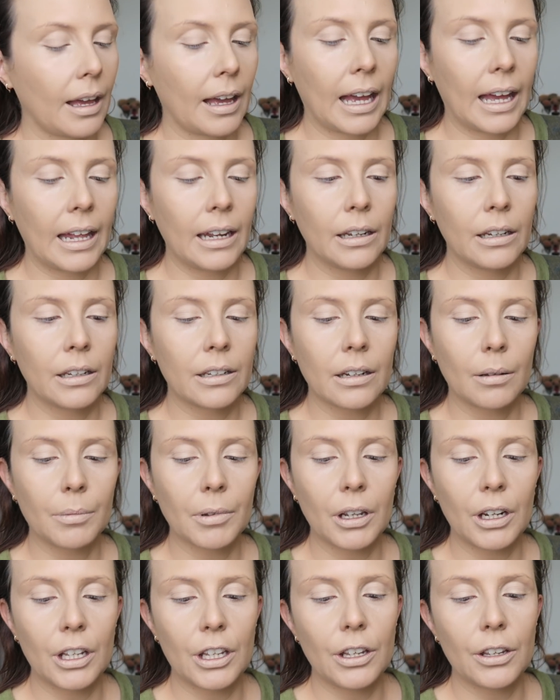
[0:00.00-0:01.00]
and I'm
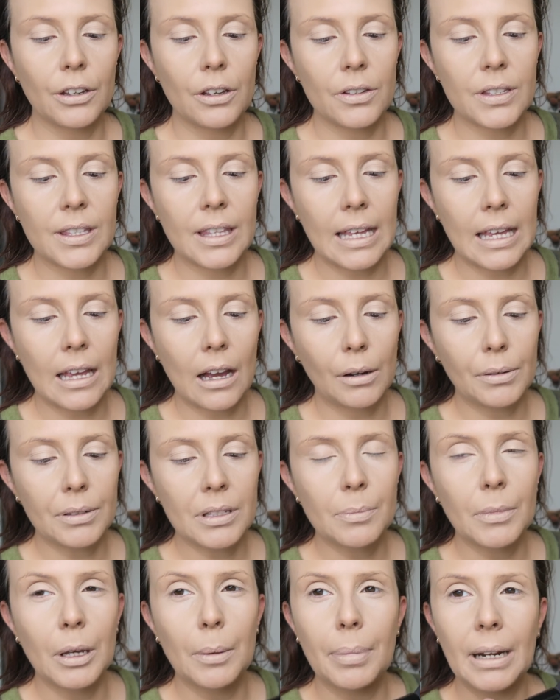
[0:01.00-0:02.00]
going to use the
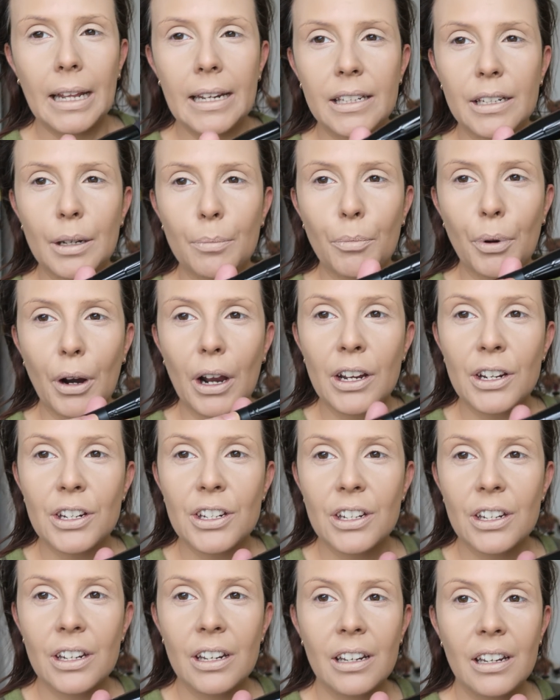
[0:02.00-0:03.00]
ultimate blending
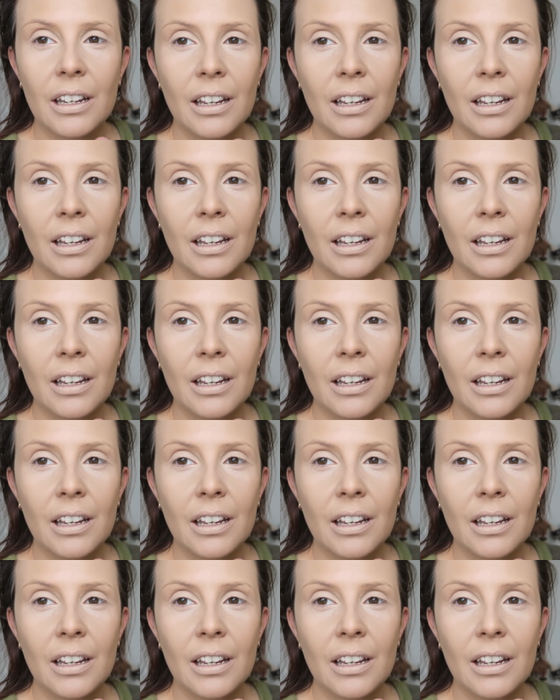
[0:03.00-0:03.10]
brush